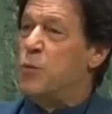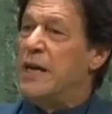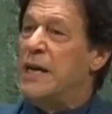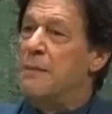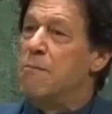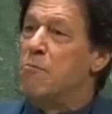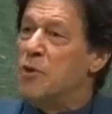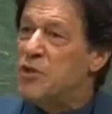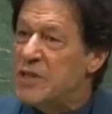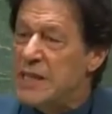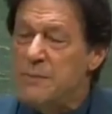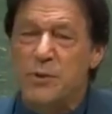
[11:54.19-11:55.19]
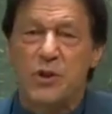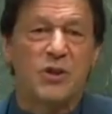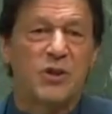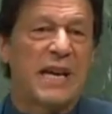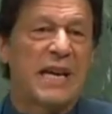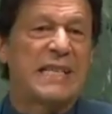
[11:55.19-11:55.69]
when a Muslim
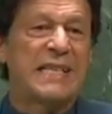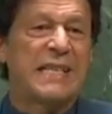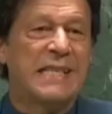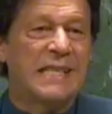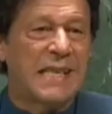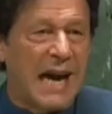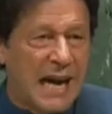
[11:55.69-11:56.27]
society is